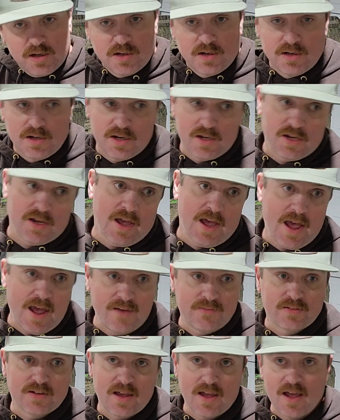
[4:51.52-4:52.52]
Do you
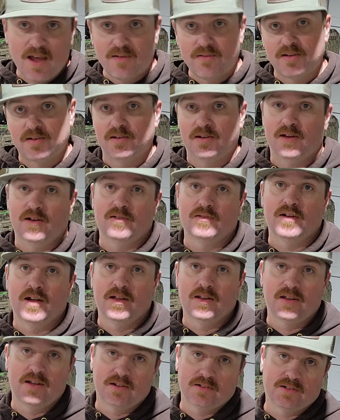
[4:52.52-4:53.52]
have to have it? No,
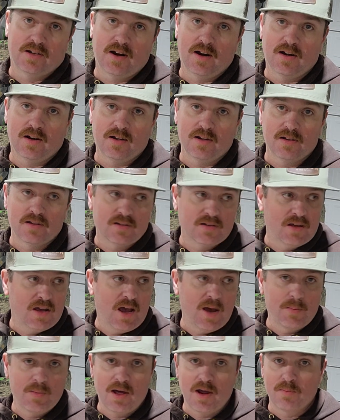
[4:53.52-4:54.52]
not necessarily.
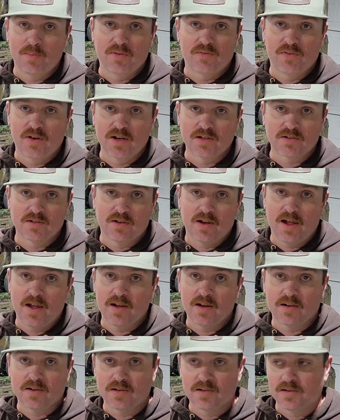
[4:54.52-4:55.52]
I'm not a professional
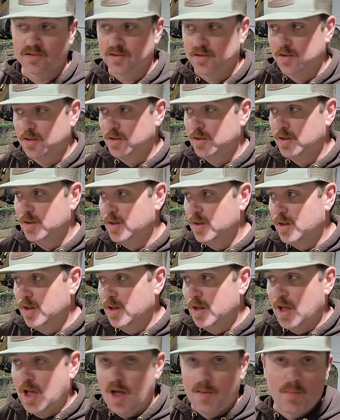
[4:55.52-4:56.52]
angler.
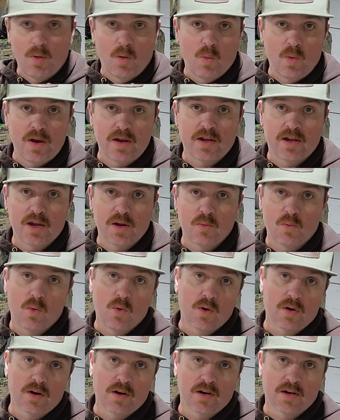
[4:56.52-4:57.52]
I'm a weekend
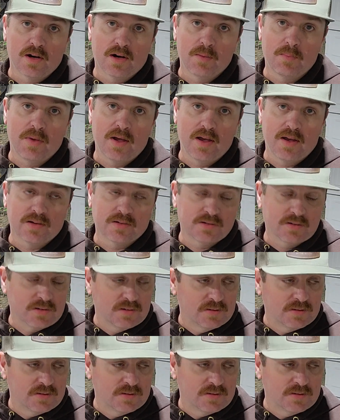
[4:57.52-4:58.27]
warrior at best.